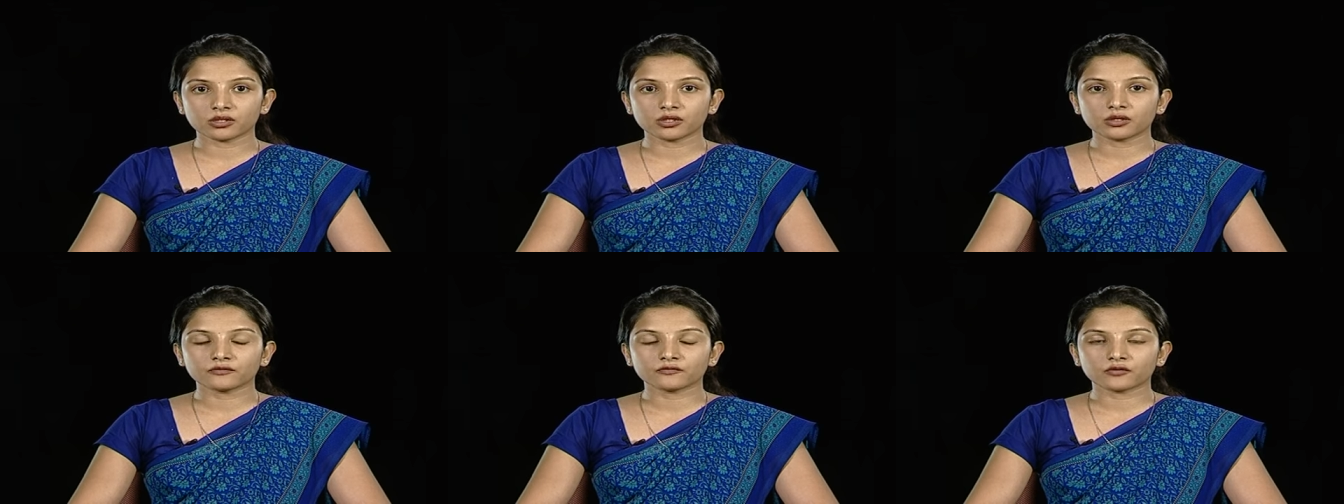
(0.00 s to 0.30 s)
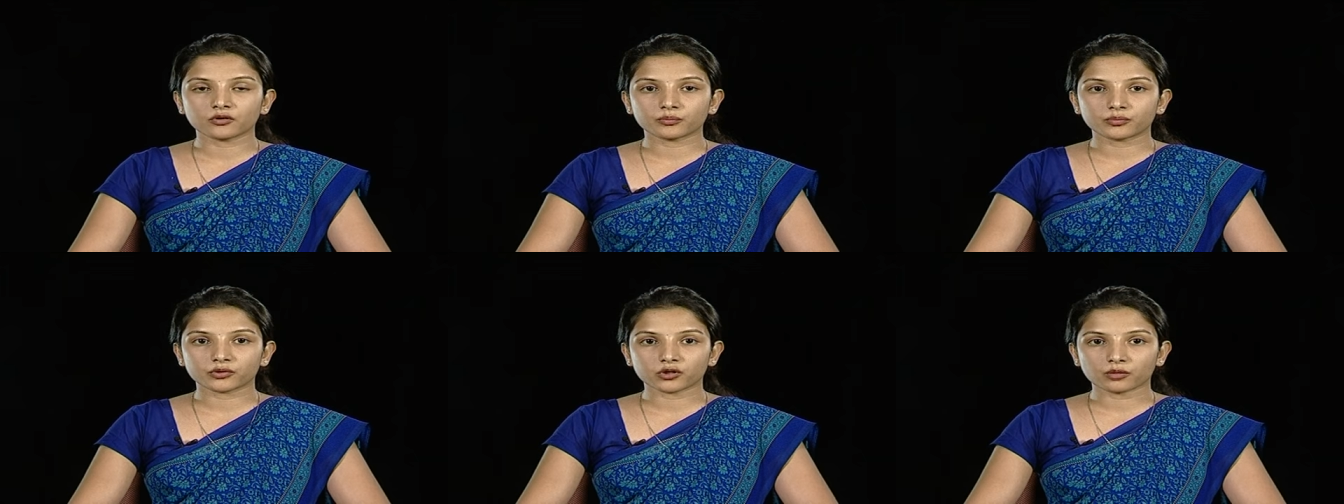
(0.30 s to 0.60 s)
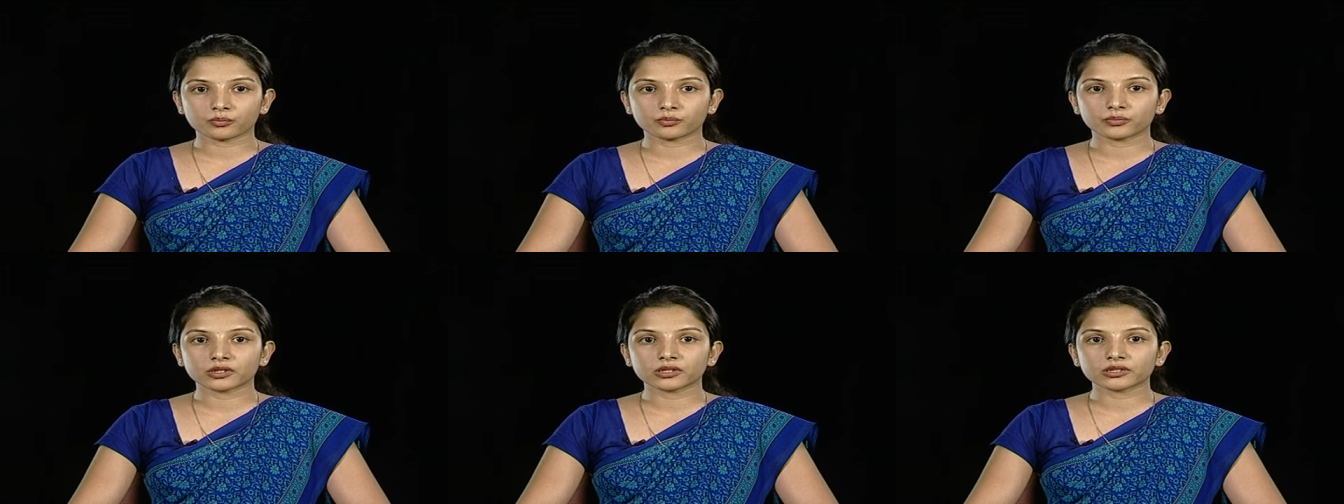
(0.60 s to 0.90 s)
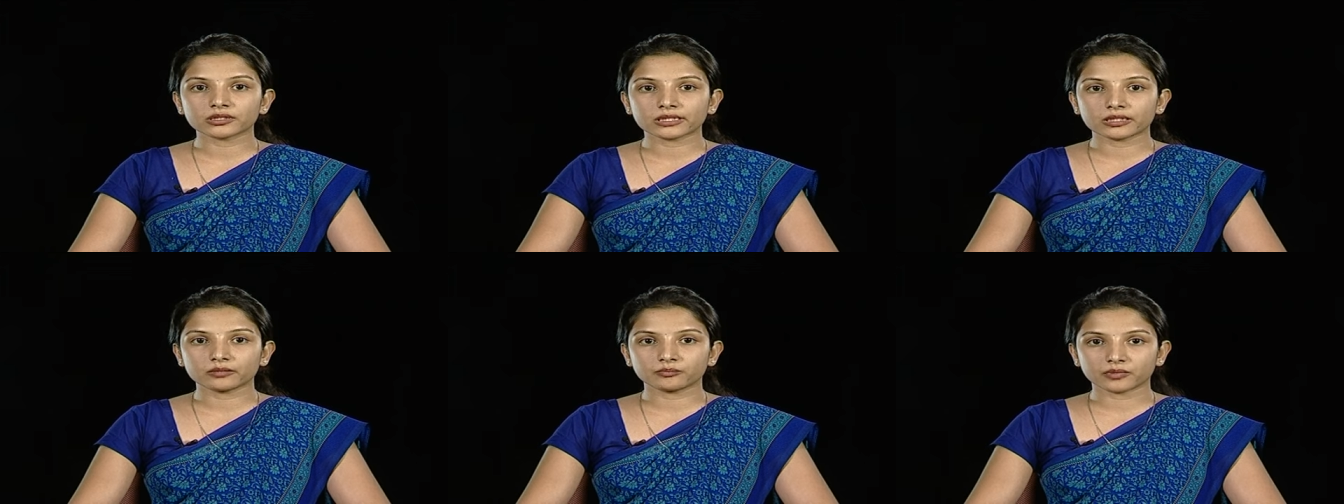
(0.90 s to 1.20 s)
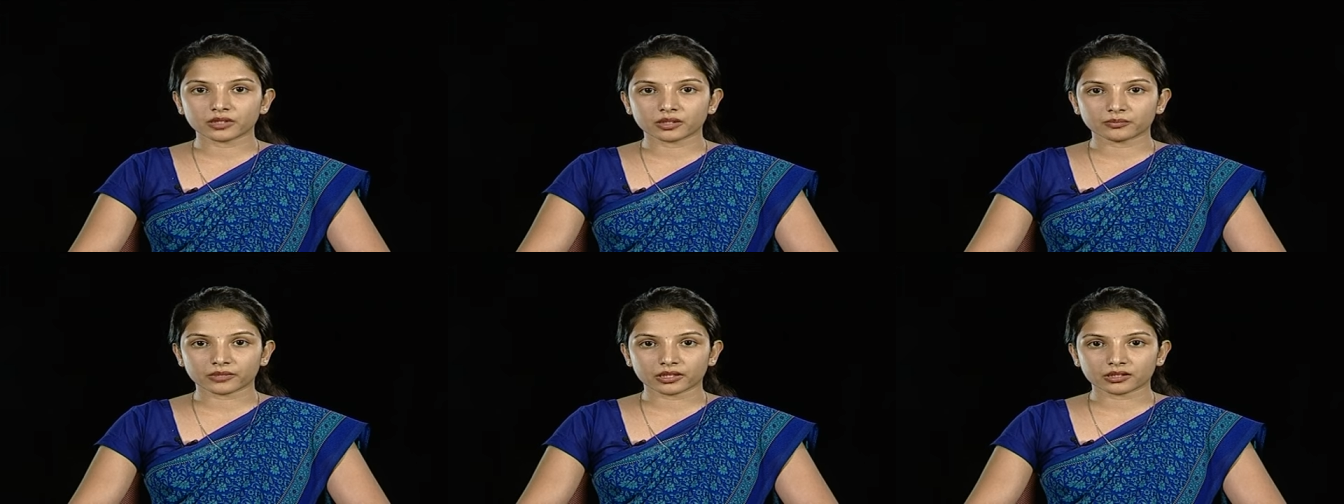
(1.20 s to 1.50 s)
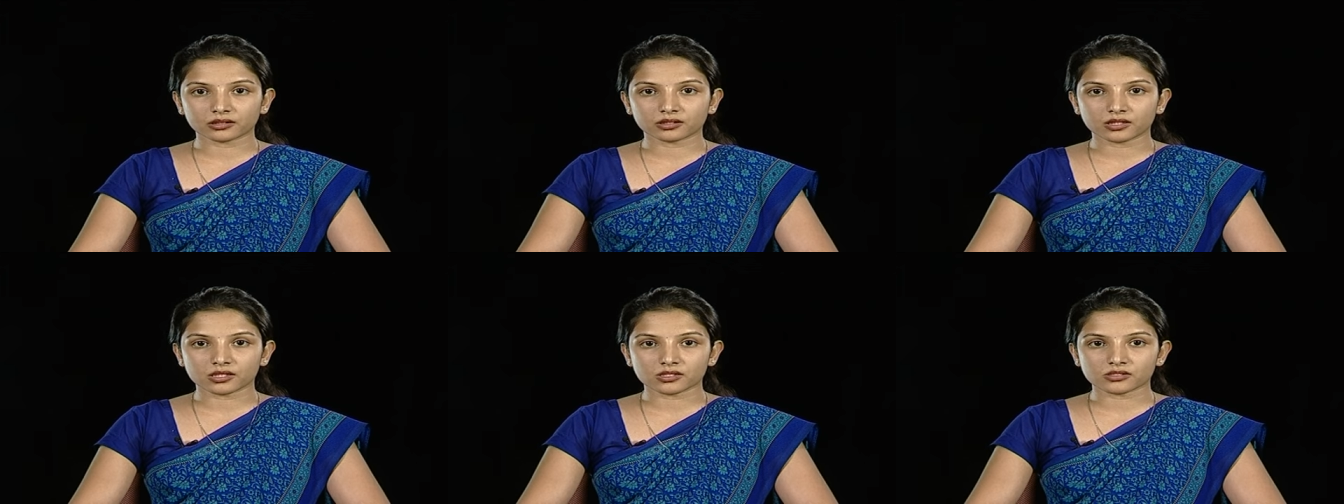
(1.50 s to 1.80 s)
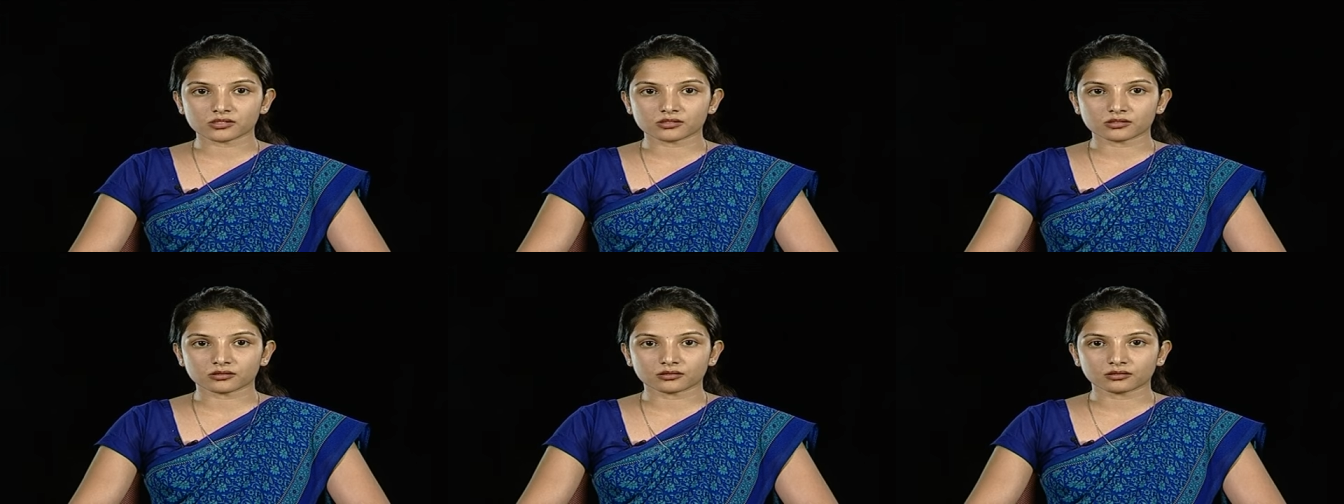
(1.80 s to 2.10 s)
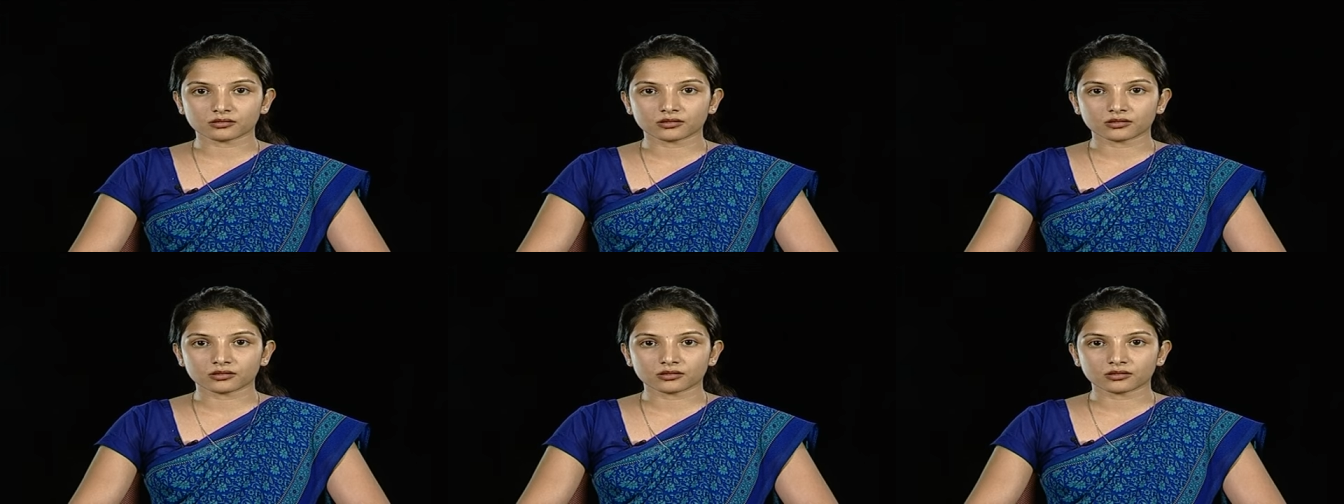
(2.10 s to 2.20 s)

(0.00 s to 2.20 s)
for proper implementation.